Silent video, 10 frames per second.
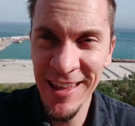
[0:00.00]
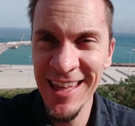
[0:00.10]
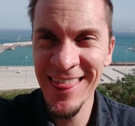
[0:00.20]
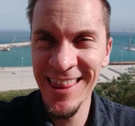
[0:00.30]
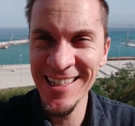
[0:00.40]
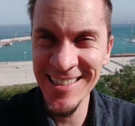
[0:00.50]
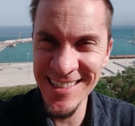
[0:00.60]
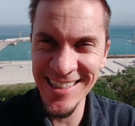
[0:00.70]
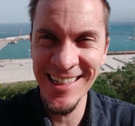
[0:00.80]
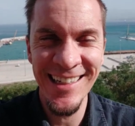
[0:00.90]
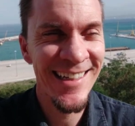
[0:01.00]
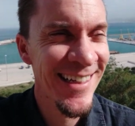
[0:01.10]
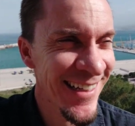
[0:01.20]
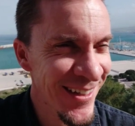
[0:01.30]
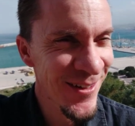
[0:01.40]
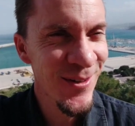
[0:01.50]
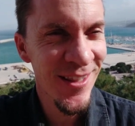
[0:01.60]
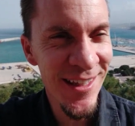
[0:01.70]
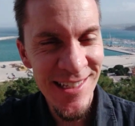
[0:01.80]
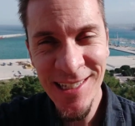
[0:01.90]
The city,
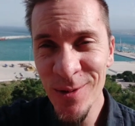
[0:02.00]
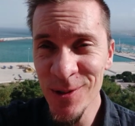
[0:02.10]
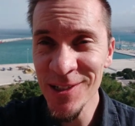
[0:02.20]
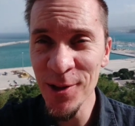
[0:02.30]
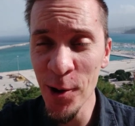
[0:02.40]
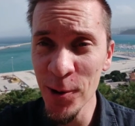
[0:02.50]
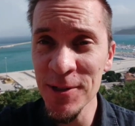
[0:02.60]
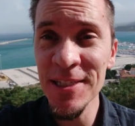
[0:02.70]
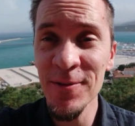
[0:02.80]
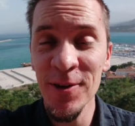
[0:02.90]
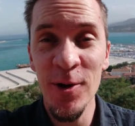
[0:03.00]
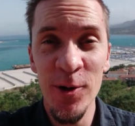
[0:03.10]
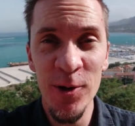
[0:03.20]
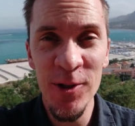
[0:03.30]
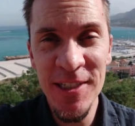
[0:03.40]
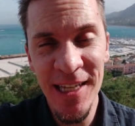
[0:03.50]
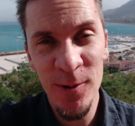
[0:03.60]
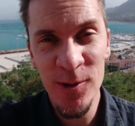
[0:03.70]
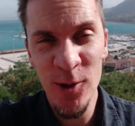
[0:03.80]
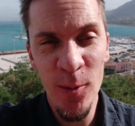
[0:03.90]
the city was closed, even though Google said
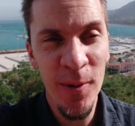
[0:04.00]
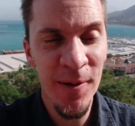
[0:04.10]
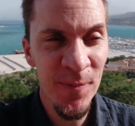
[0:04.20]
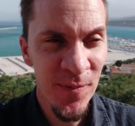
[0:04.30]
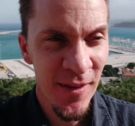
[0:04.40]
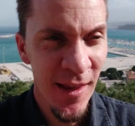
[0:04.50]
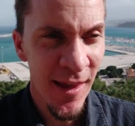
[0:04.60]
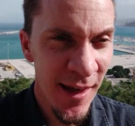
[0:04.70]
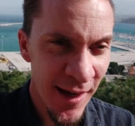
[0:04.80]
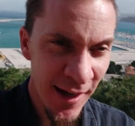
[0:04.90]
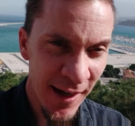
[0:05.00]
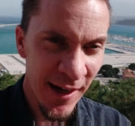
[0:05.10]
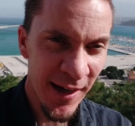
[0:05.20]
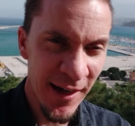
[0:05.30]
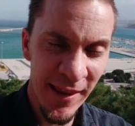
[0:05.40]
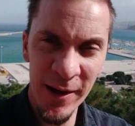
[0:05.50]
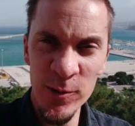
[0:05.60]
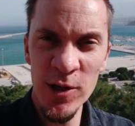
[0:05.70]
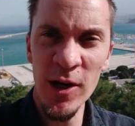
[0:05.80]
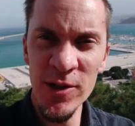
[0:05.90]
it was open. Uh, it
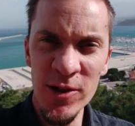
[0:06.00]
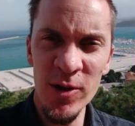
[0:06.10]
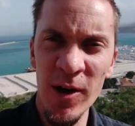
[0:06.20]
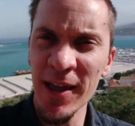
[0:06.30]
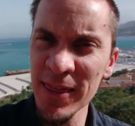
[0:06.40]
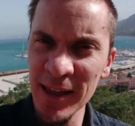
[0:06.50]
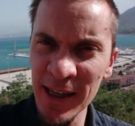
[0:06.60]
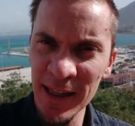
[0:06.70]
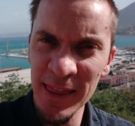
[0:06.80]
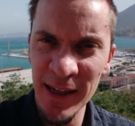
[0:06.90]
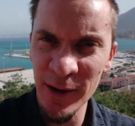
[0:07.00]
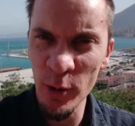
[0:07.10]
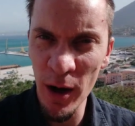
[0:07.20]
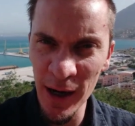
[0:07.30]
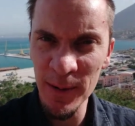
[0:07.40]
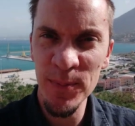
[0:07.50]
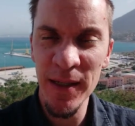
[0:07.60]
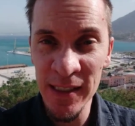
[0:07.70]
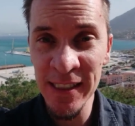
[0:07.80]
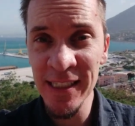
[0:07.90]
was also, I think, the wrong
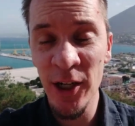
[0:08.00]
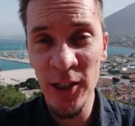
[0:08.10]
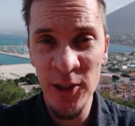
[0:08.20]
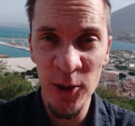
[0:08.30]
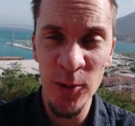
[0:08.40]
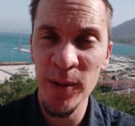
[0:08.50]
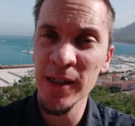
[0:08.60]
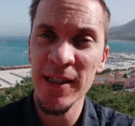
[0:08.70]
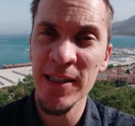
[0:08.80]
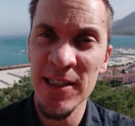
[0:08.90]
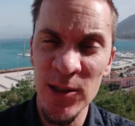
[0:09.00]
building. There are two buildings.